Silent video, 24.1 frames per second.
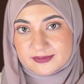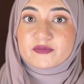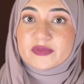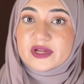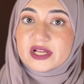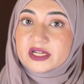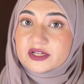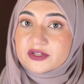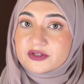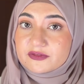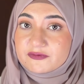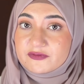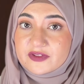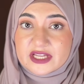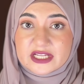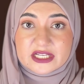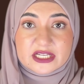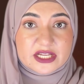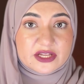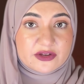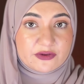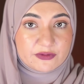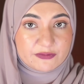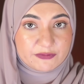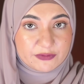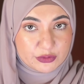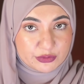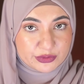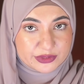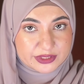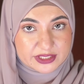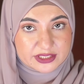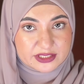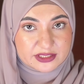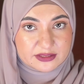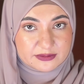build weekly review
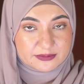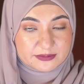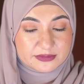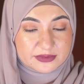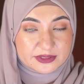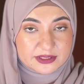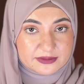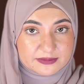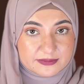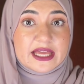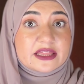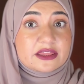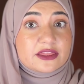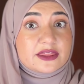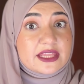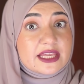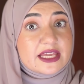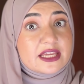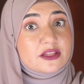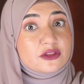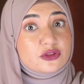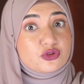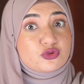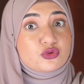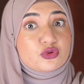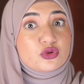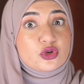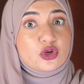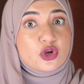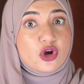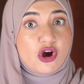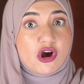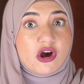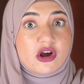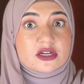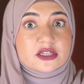systems, and think through
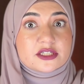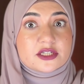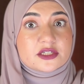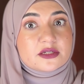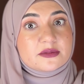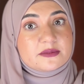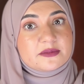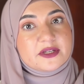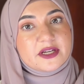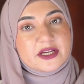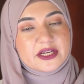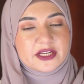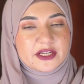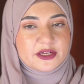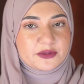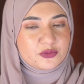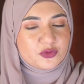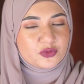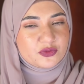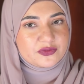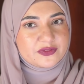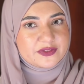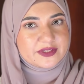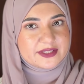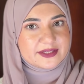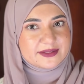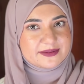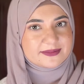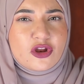long-term career moves.